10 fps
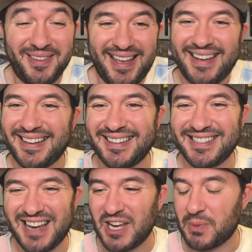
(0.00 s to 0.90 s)

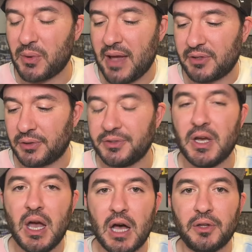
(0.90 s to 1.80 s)
But we have a
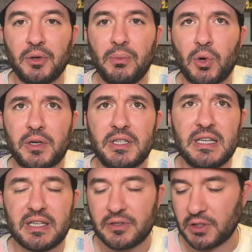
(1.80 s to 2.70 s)
little more
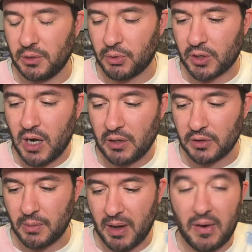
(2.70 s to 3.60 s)
details and a little more
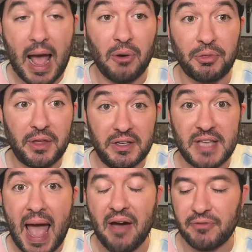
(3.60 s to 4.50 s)
color about how things
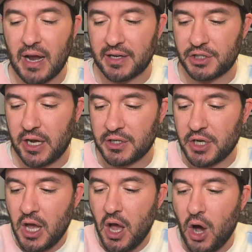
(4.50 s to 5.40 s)
have not changed.